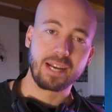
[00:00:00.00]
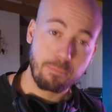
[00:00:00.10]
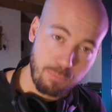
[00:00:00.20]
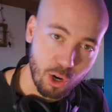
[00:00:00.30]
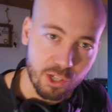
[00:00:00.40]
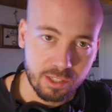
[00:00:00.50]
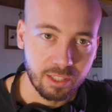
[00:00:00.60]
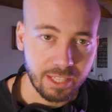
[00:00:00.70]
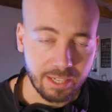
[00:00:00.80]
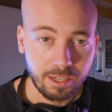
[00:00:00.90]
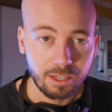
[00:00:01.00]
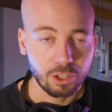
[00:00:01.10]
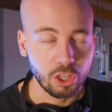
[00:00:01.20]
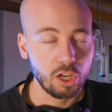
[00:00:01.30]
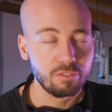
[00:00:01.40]
that I personally
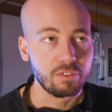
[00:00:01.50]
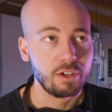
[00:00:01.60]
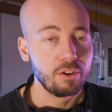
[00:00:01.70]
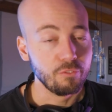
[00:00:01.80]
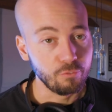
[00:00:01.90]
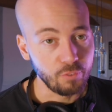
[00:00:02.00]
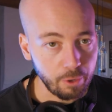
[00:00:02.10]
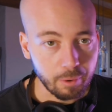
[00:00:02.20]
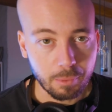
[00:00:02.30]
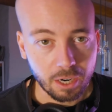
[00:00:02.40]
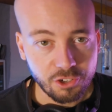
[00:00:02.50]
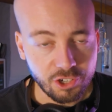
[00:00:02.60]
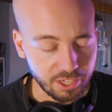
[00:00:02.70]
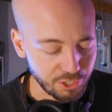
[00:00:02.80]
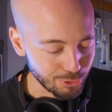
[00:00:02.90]
love very
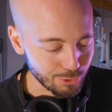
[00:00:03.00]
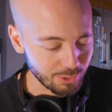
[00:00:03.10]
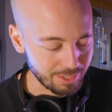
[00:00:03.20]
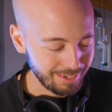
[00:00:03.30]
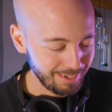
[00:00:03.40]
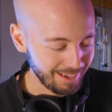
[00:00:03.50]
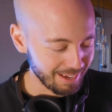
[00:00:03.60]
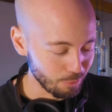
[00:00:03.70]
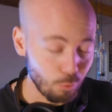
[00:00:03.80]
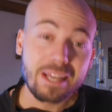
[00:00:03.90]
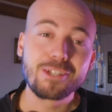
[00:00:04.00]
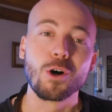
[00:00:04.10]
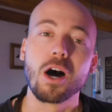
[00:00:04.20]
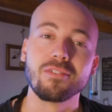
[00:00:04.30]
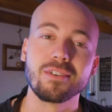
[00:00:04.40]
much and use uh, way
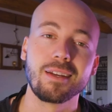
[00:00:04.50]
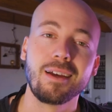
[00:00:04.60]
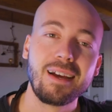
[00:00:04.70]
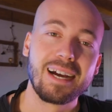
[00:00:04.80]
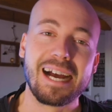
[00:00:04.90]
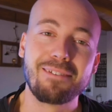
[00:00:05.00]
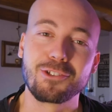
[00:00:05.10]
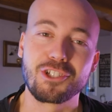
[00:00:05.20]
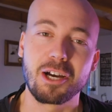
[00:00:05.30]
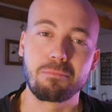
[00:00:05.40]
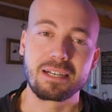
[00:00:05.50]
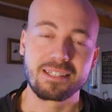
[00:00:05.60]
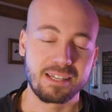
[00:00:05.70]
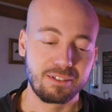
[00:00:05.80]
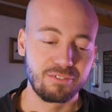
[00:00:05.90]
too often. I have to stop
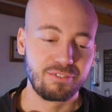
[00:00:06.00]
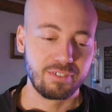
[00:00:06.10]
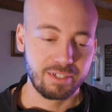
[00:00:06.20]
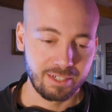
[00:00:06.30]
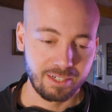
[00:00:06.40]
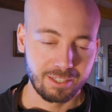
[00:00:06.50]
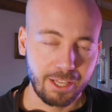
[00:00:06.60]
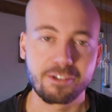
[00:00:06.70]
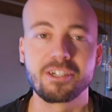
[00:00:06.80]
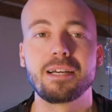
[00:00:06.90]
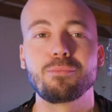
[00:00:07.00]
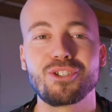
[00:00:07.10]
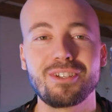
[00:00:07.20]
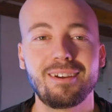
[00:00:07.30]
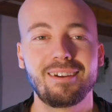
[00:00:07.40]
myself uh, a lot of times